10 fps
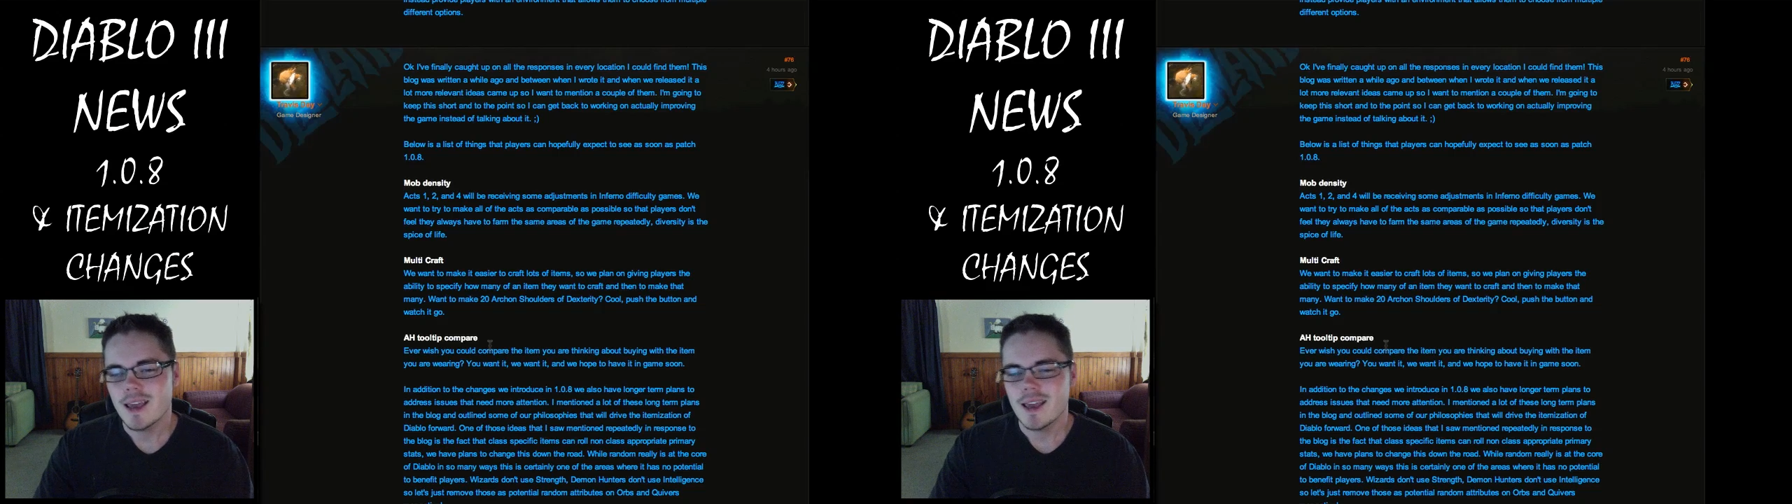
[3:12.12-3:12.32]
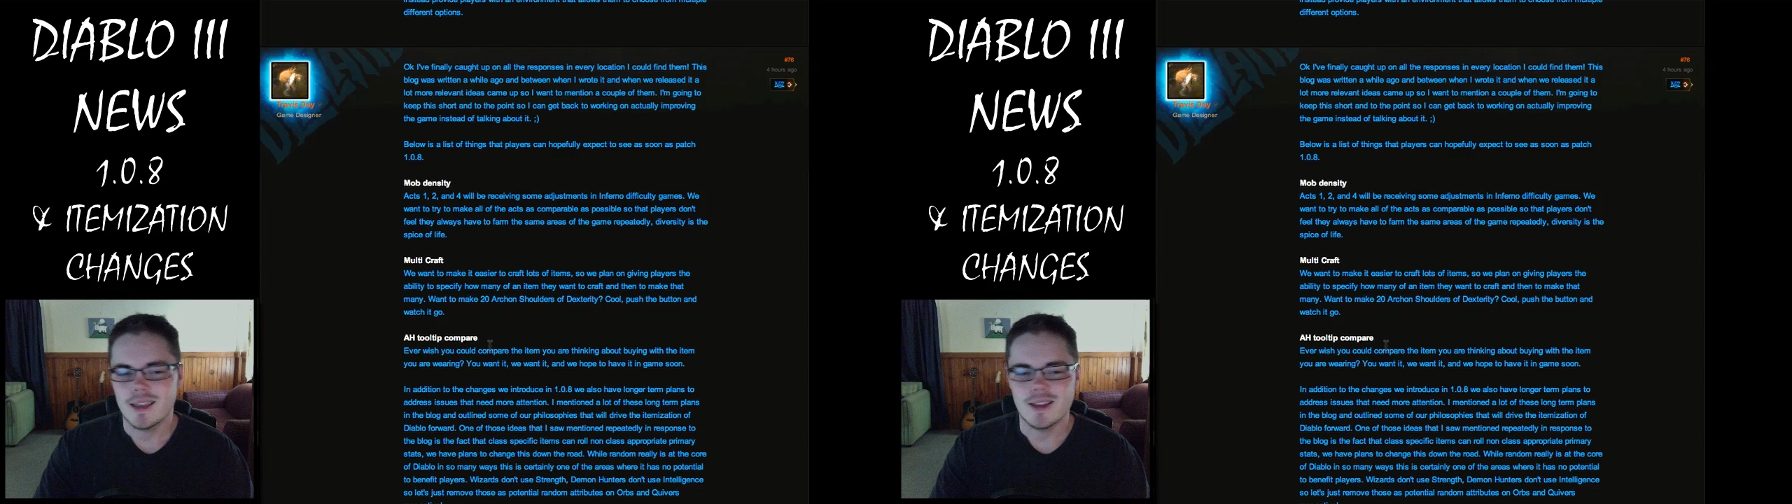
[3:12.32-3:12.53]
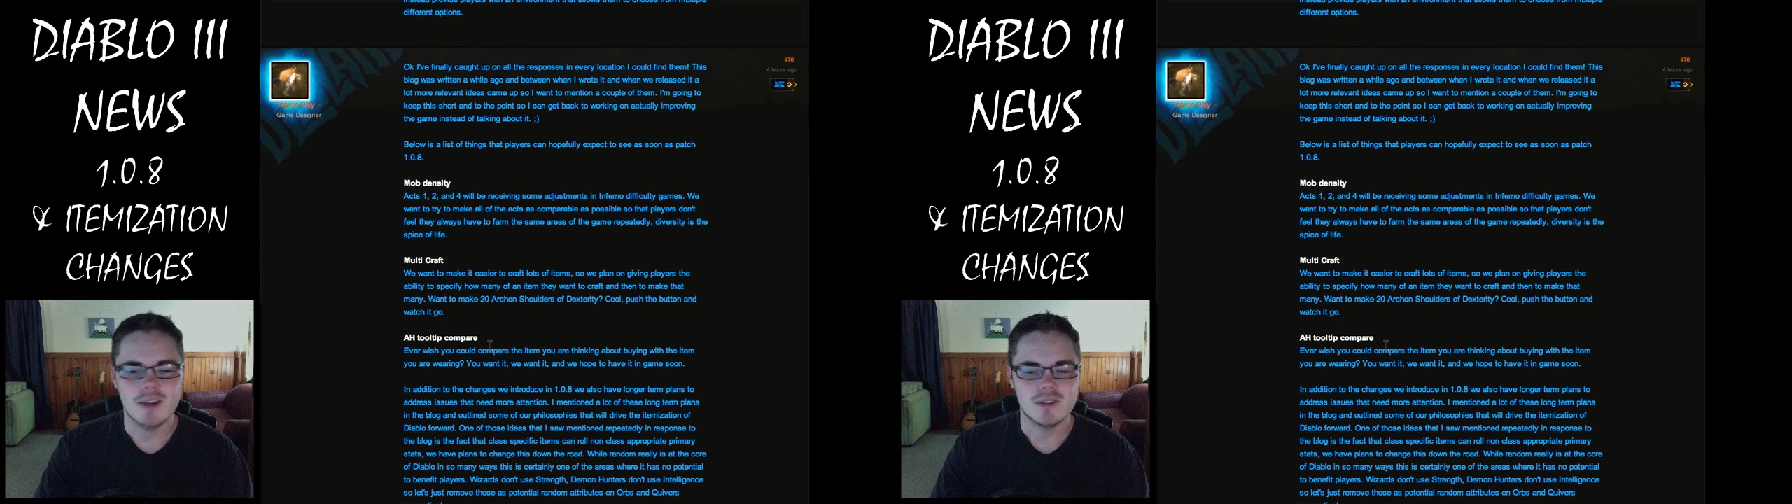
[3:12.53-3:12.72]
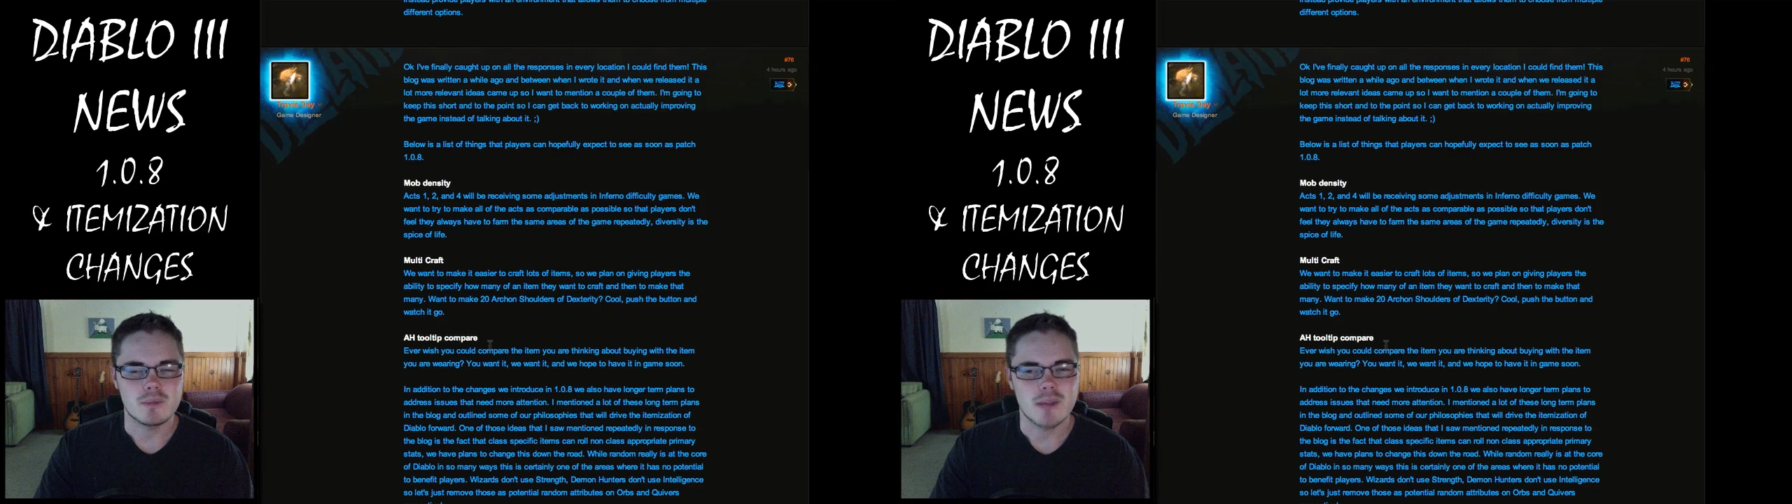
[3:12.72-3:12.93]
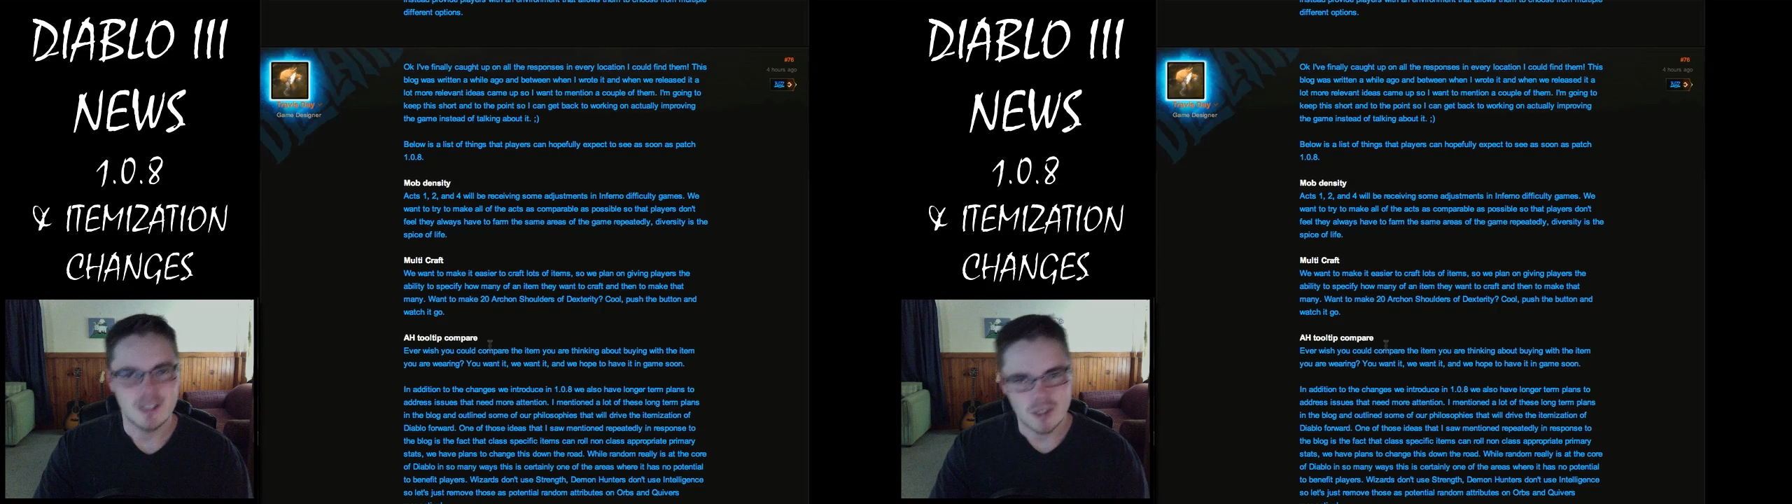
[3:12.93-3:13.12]
you have to
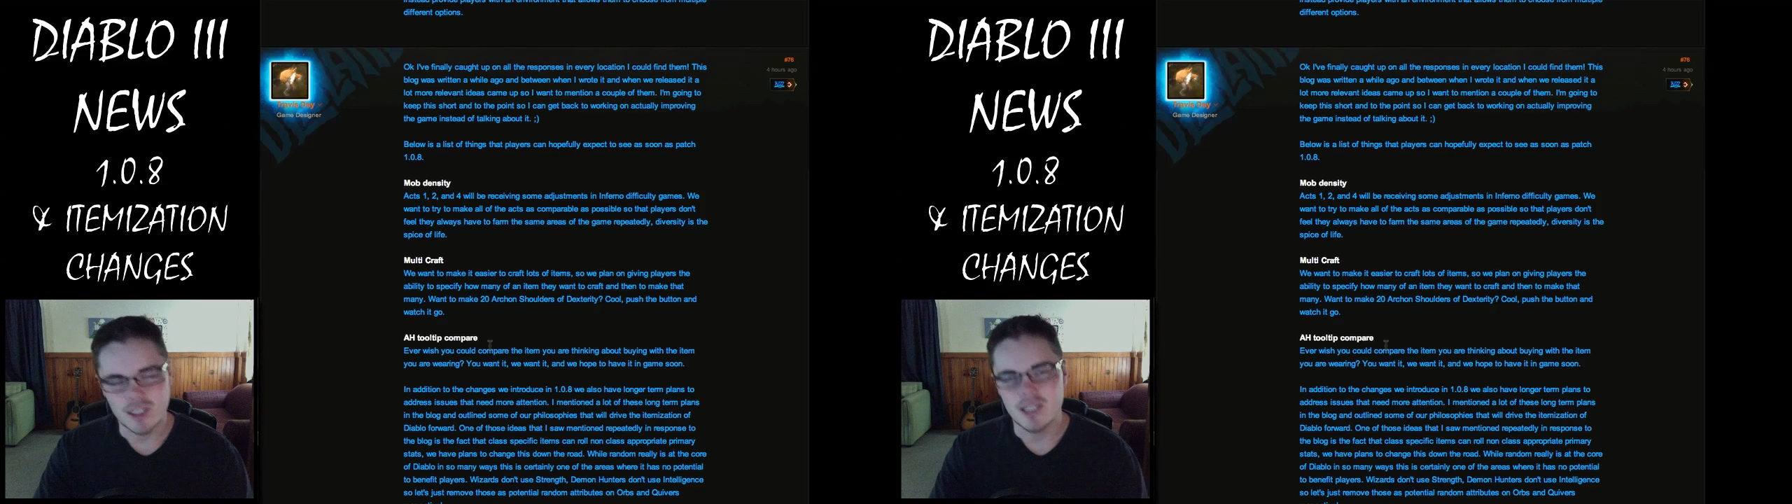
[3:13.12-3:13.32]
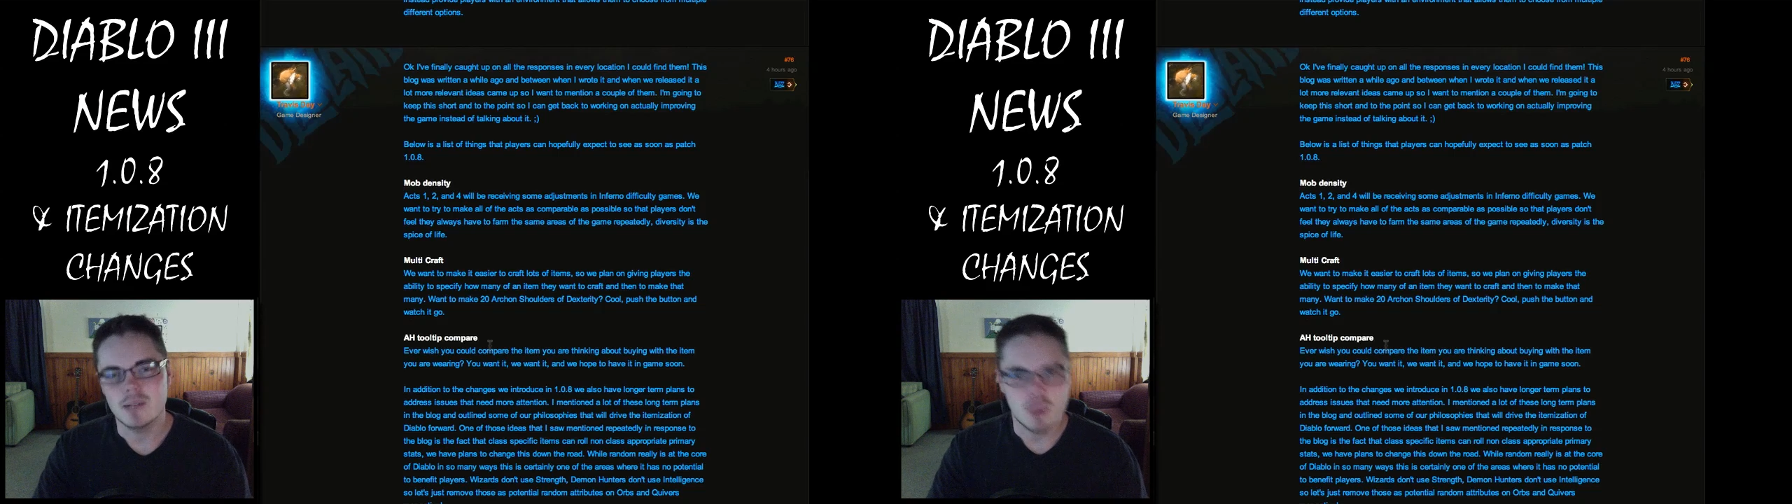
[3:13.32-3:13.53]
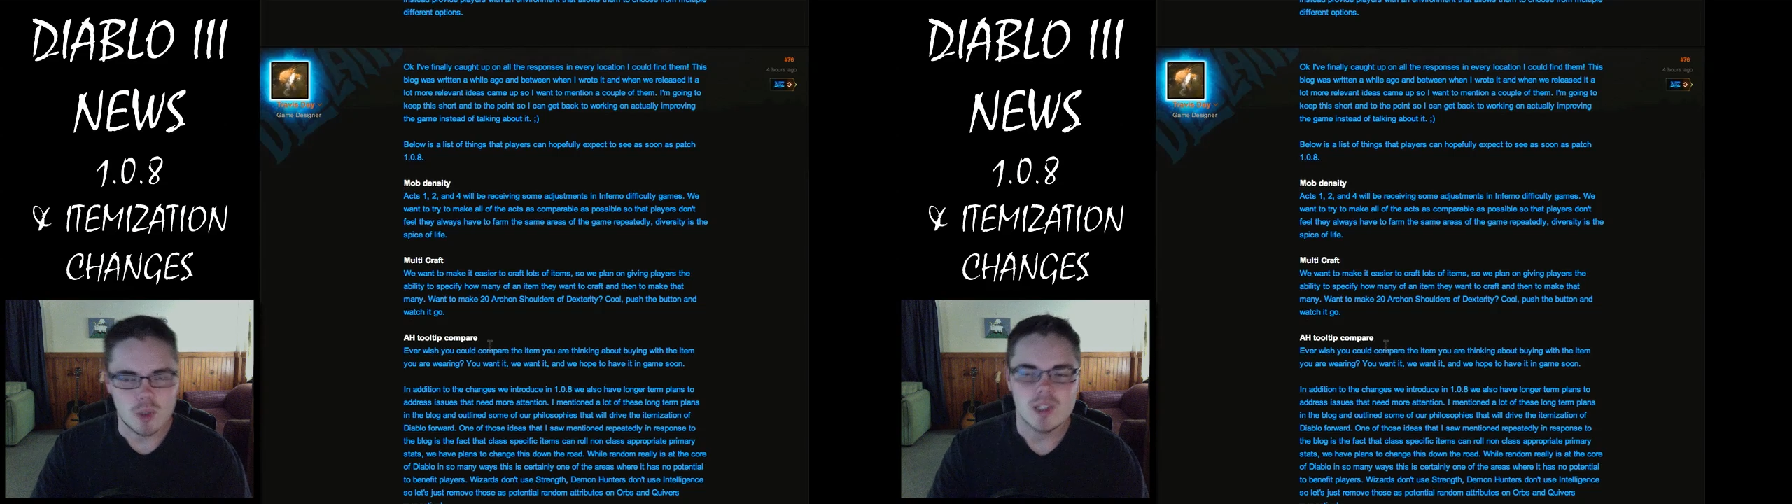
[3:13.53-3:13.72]
manually input